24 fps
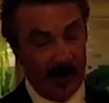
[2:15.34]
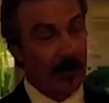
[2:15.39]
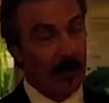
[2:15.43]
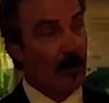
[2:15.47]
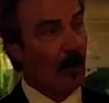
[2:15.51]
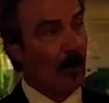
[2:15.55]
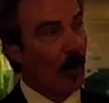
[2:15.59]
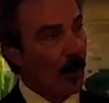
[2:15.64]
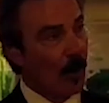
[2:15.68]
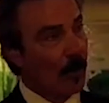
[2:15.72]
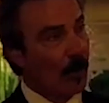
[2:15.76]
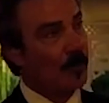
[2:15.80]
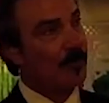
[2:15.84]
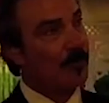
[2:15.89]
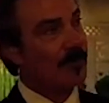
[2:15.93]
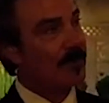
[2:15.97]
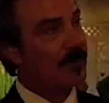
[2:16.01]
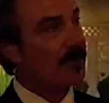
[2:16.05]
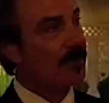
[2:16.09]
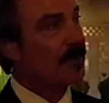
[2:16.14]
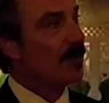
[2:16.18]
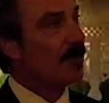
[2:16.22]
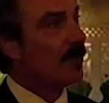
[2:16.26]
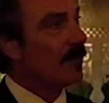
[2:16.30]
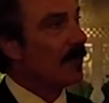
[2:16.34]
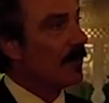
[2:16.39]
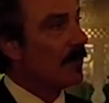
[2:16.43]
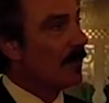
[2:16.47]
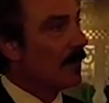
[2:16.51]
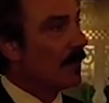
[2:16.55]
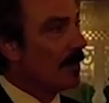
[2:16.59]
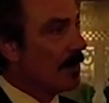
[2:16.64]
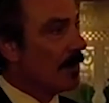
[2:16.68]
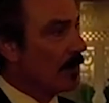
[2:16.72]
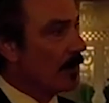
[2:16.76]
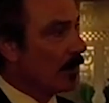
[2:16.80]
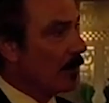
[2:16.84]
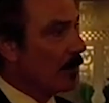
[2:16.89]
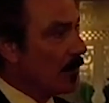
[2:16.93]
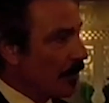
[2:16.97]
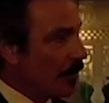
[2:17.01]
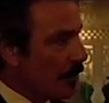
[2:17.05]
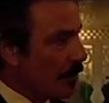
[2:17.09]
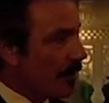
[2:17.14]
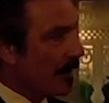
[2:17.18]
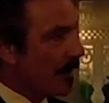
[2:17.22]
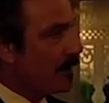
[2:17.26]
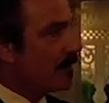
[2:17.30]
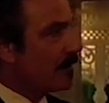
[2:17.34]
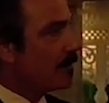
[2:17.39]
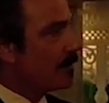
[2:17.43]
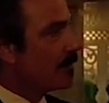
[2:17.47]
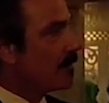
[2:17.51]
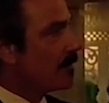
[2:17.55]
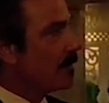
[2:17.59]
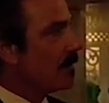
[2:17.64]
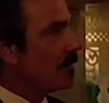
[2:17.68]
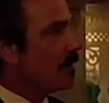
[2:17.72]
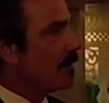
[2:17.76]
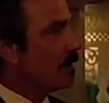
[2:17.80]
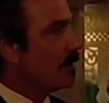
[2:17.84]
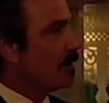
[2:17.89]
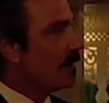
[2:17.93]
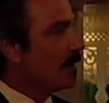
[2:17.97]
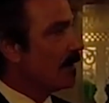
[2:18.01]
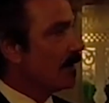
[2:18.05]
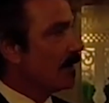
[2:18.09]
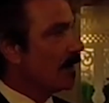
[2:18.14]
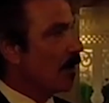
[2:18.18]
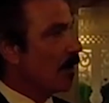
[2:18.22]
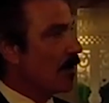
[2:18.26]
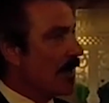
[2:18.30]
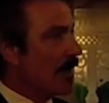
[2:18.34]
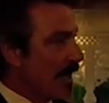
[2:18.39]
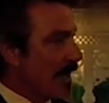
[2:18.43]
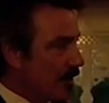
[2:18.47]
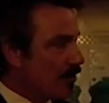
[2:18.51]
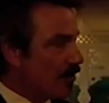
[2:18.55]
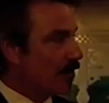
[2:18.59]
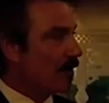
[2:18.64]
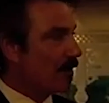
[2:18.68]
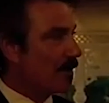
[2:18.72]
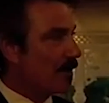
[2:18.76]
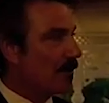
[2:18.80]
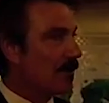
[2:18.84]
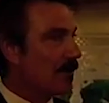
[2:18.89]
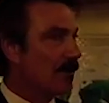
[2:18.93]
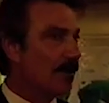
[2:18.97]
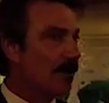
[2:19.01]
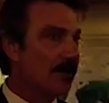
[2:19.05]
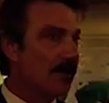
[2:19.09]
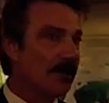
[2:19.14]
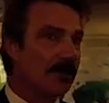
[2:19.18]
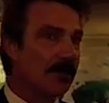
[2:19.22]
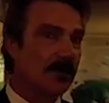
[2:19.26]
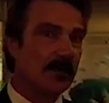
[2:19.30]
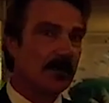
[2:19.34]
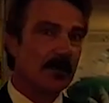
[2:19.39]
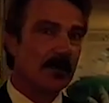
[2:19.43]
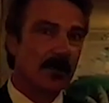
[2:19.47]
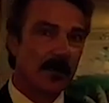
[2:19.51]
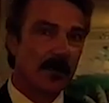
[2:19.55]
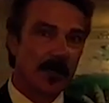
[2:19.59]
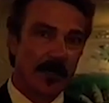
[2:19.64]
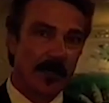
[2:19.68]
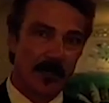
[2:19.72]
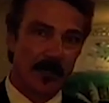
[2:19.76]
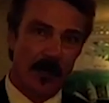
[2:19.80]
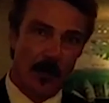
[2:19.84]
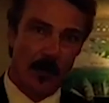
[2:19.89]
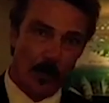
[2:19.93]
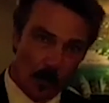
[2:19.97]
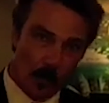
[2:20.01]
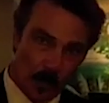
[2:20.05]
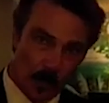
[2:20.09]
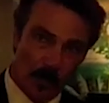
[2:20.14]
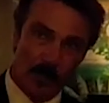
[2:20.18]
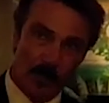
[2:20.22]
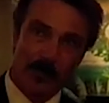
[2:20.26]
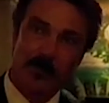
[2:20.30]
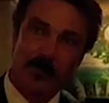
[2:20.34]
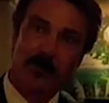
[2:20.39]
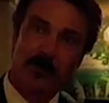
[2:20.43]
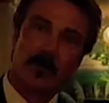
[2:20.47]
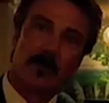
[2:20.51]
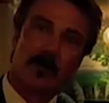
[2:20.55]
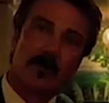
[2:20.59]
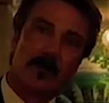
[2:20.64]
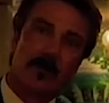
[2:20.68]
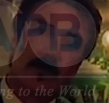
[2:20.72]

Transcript: in our homes, in our communities, in our nation, and in our world.